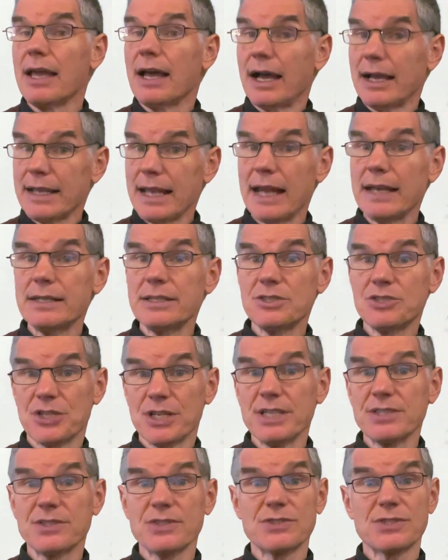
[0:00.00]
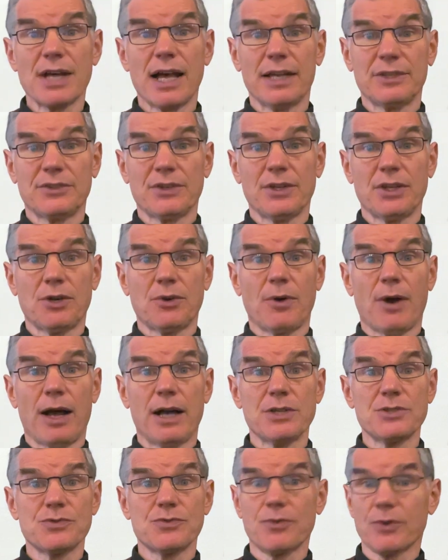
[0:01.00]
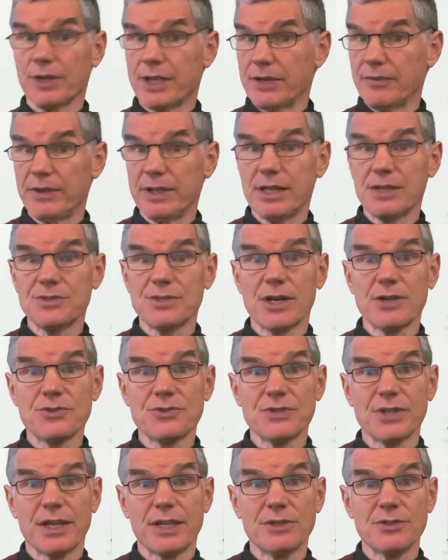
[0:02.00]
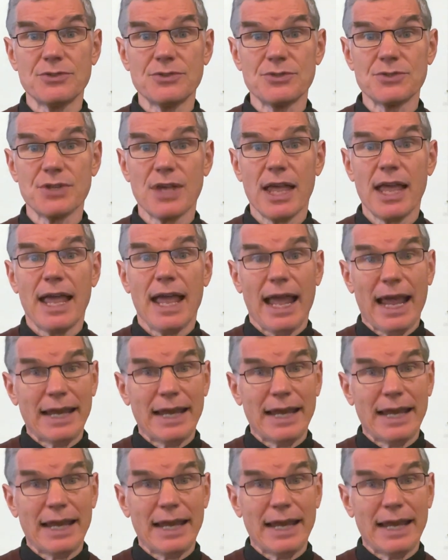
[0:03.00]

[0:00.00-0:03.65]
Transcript: Again, Jesus dies on the cross, forgiving us our sins.